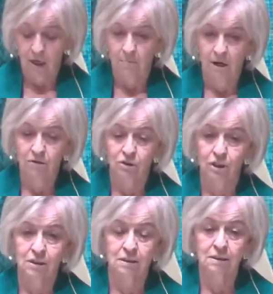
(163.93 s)
about
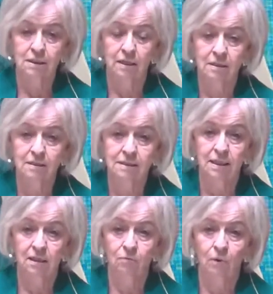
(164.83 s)
Jesus and to
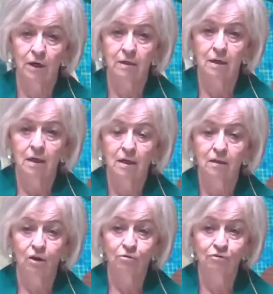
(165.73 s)
see
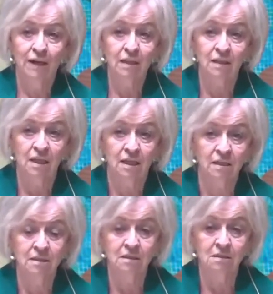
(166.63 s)
what their faith
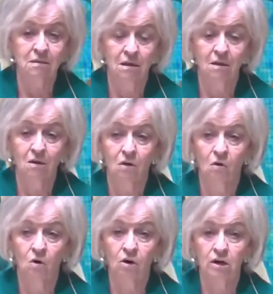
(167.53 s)
is,
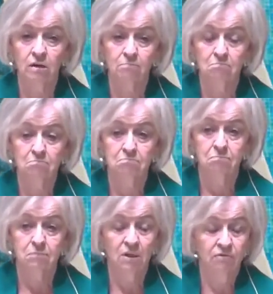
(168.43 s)
or
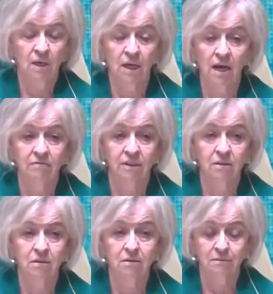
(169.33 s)
if they have it.